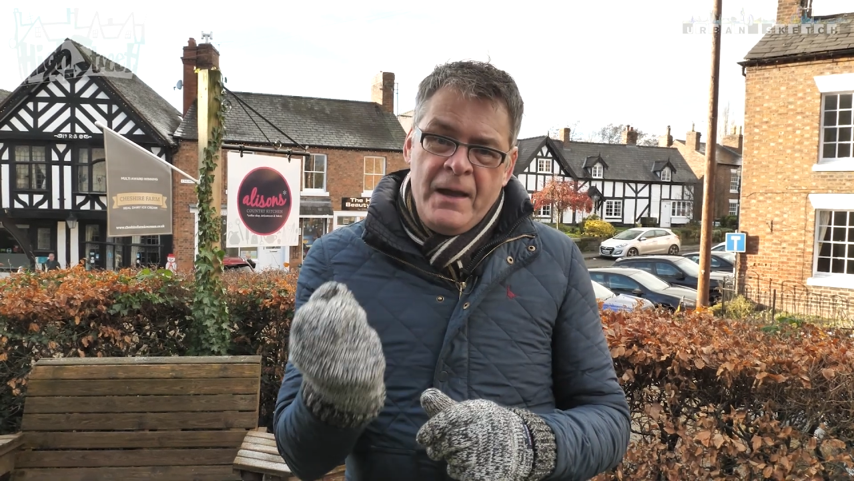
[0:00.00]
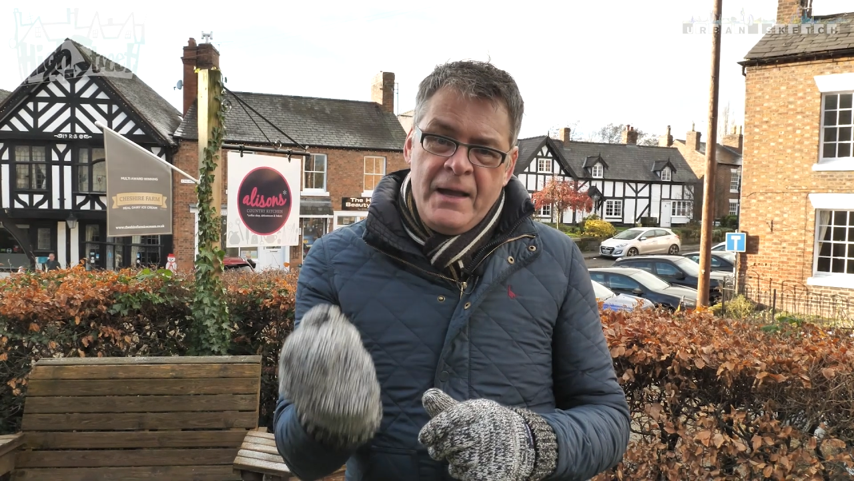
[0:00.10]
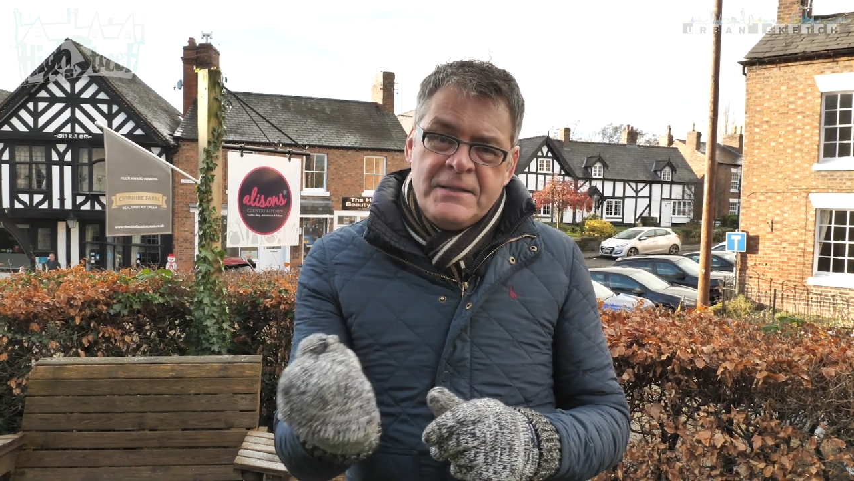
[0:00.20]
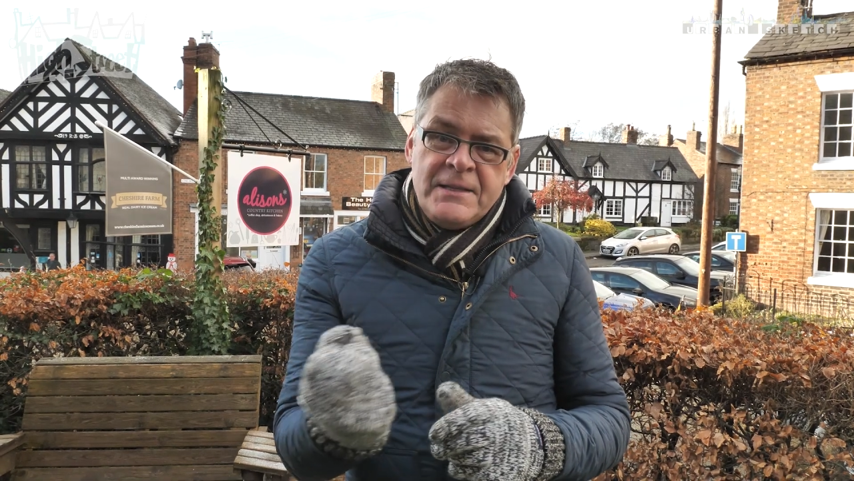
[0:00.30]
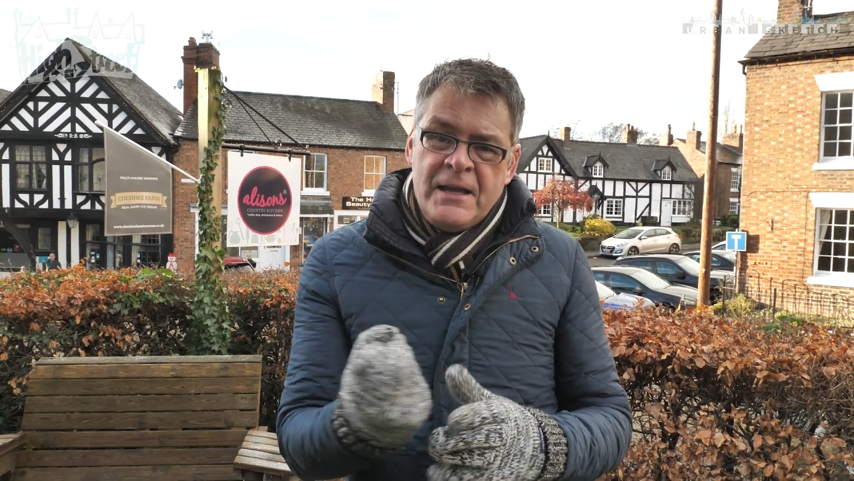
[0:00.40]

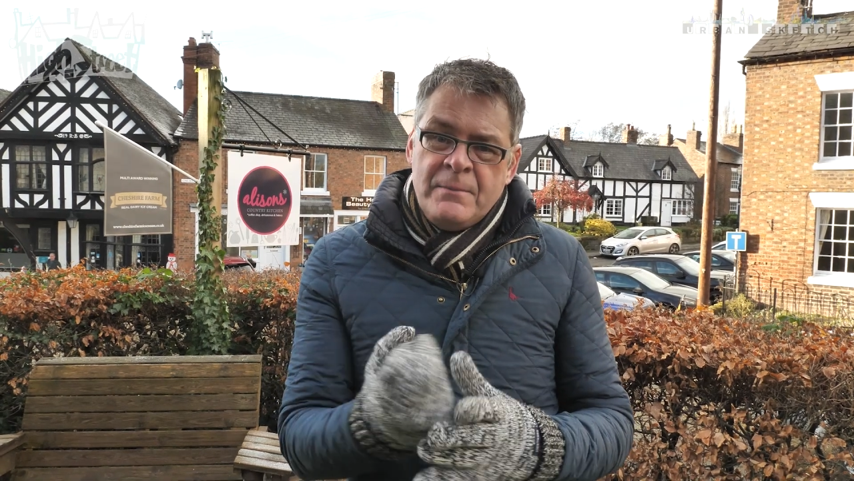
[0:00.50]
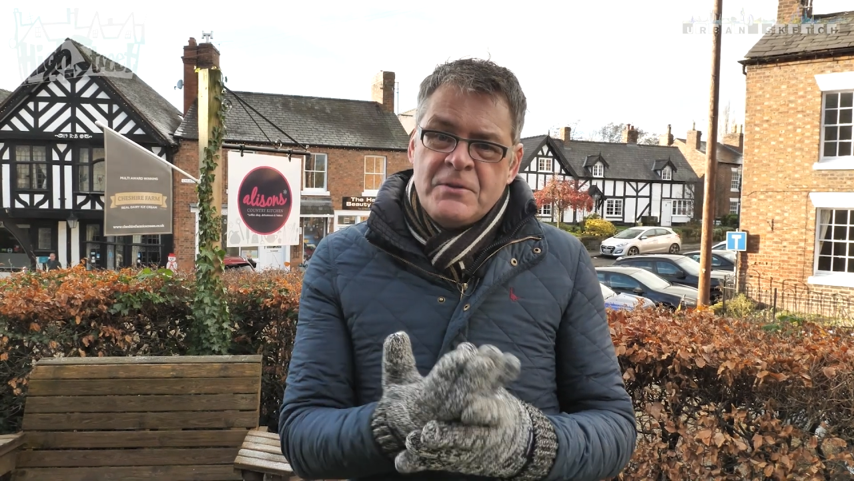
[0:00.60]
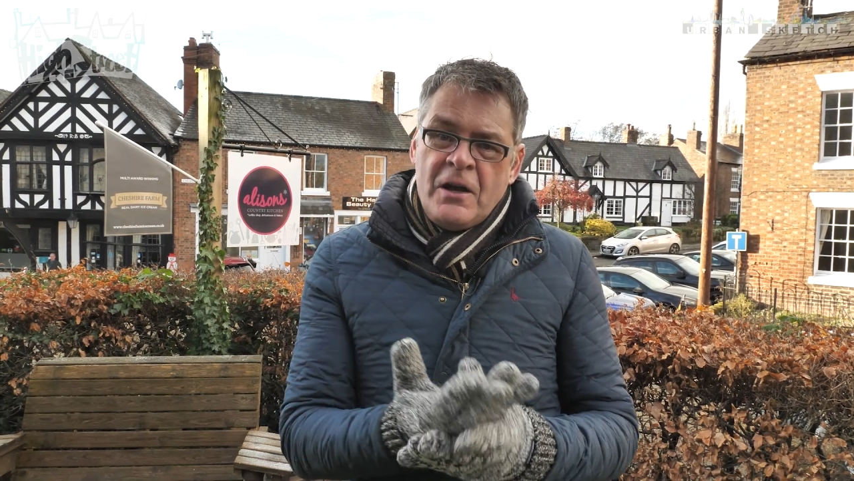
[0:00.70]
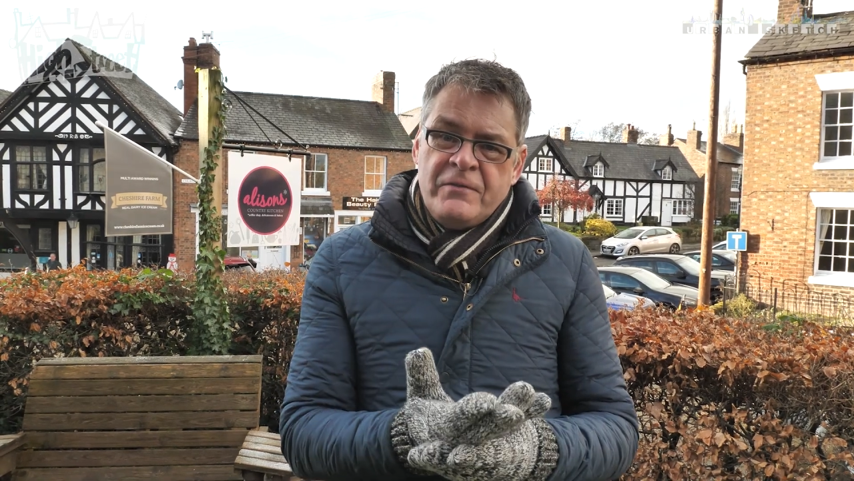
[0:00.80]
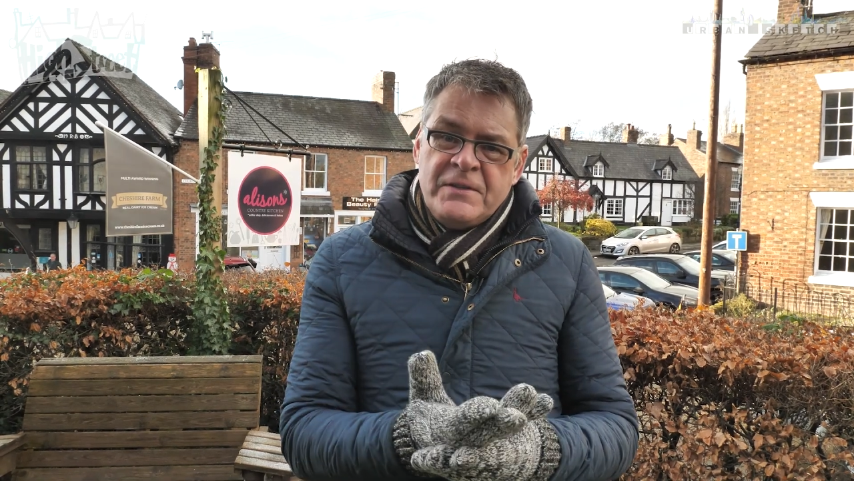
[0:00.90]
in
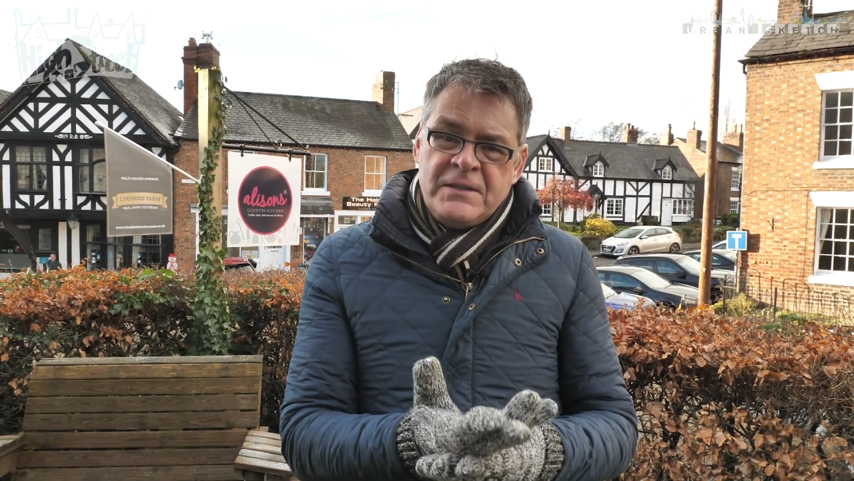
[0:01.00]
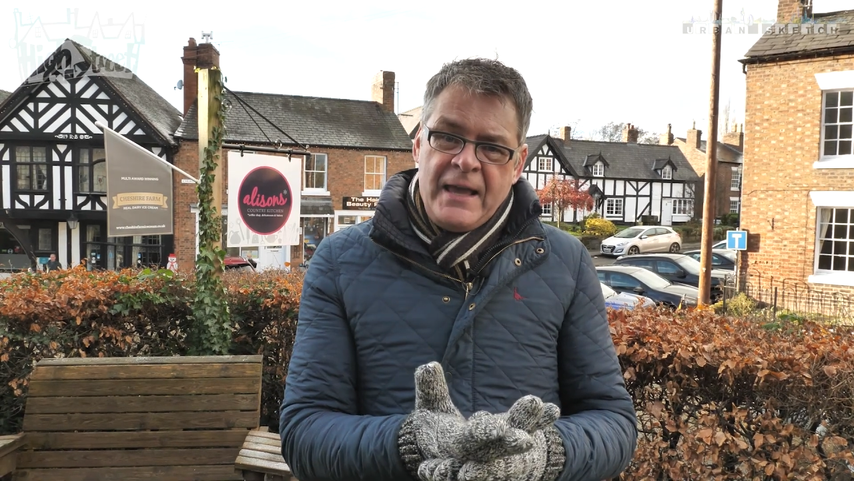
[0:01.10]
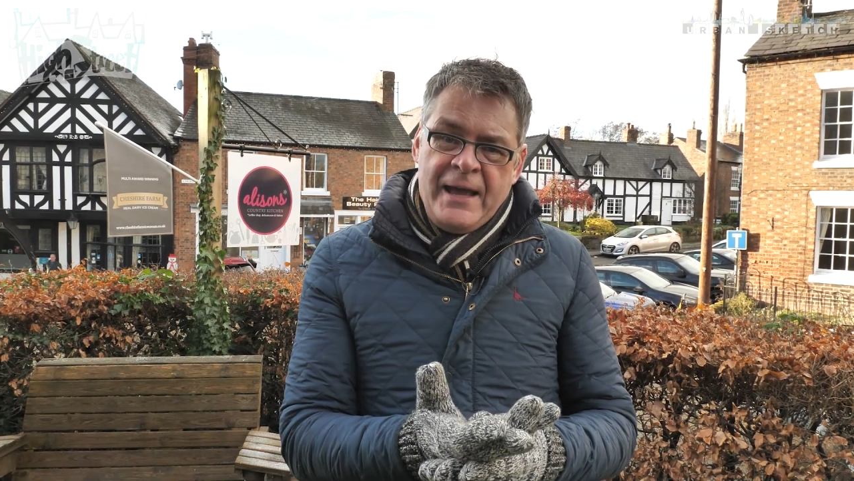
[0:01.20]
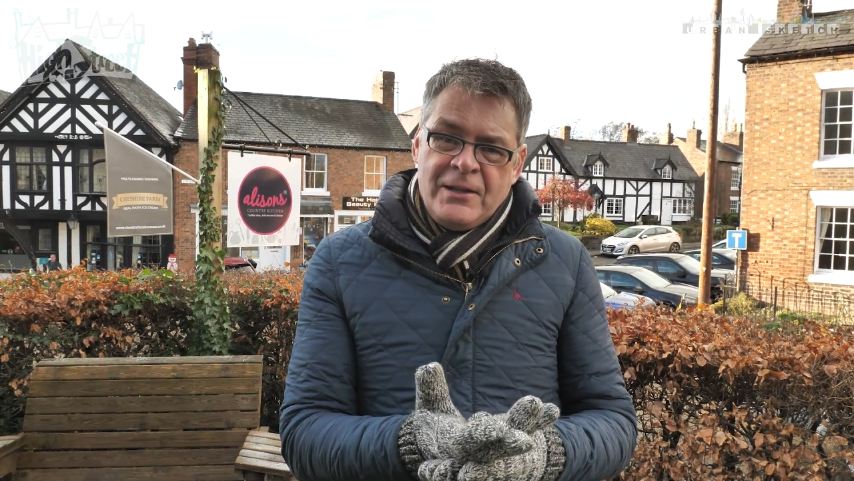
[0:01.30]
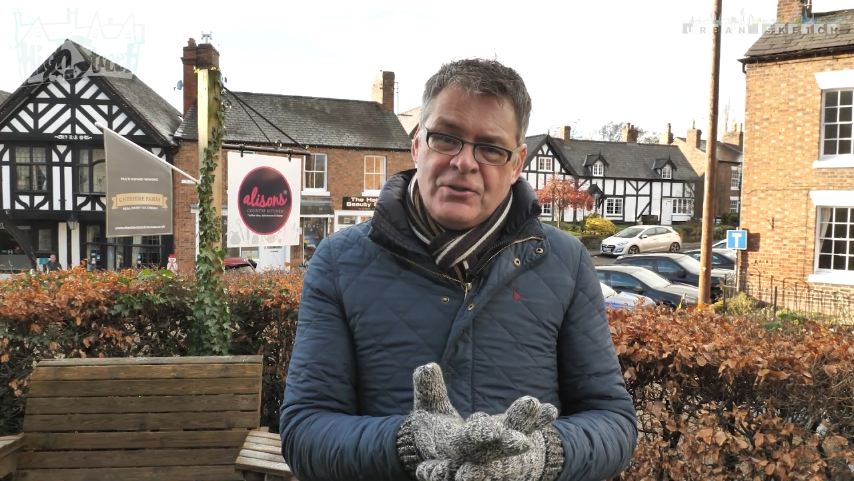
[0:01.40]
terms of a
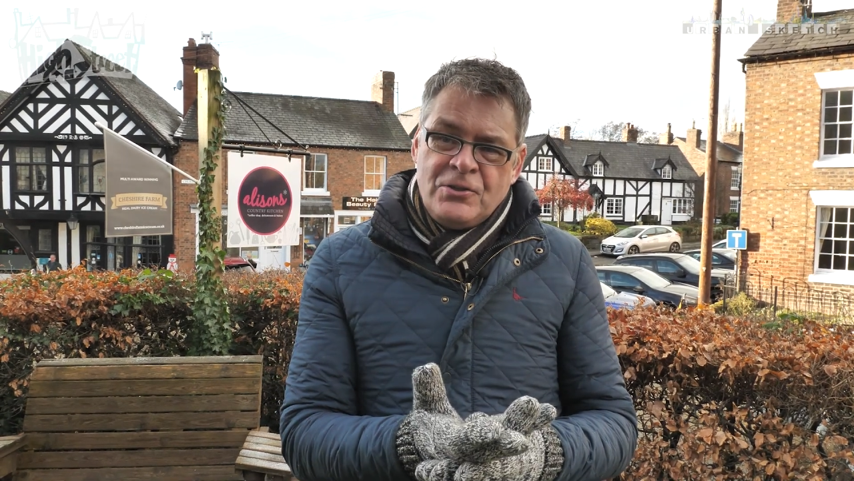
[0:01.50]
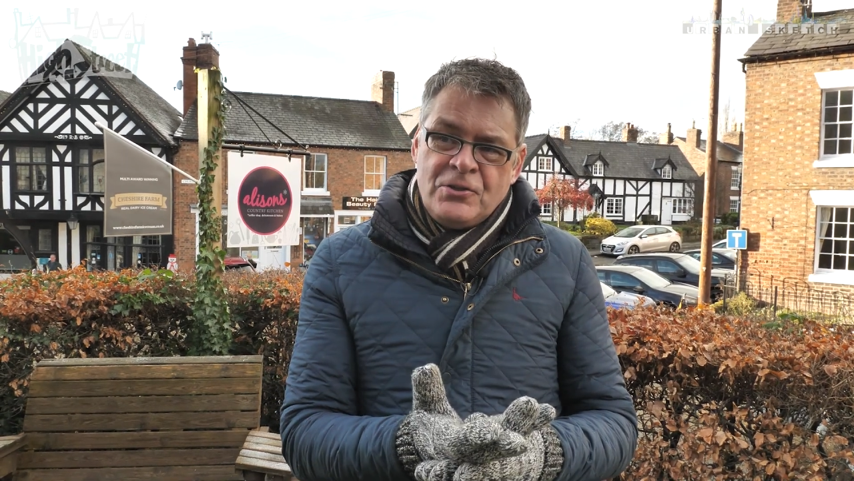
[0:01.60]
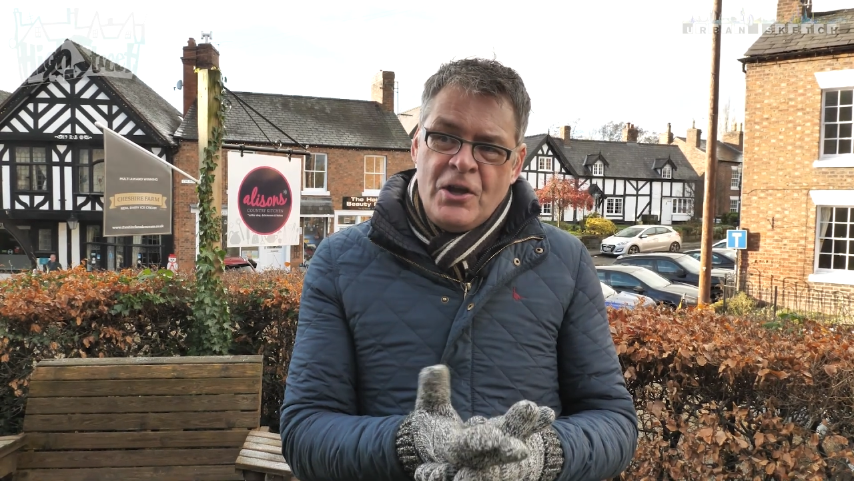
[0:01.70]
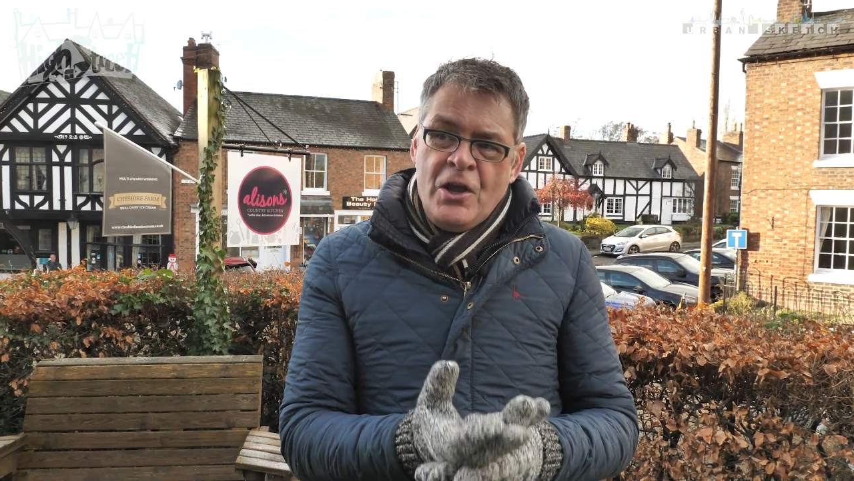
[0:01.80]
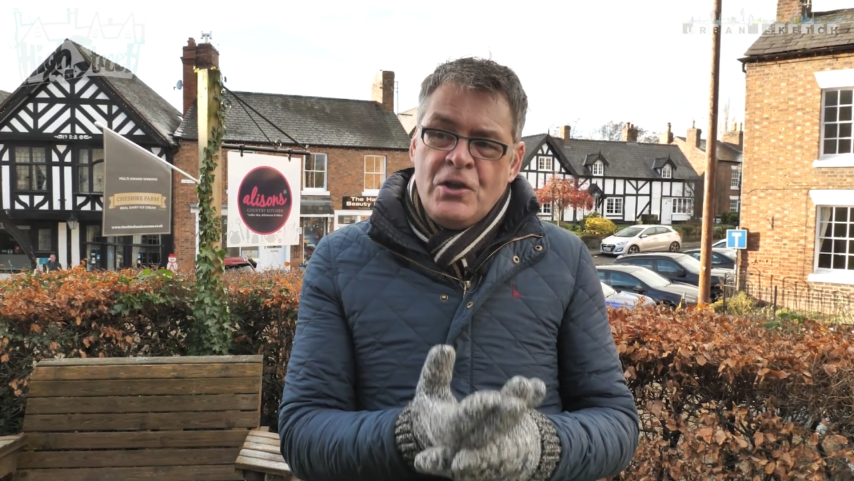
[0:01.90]
sketch.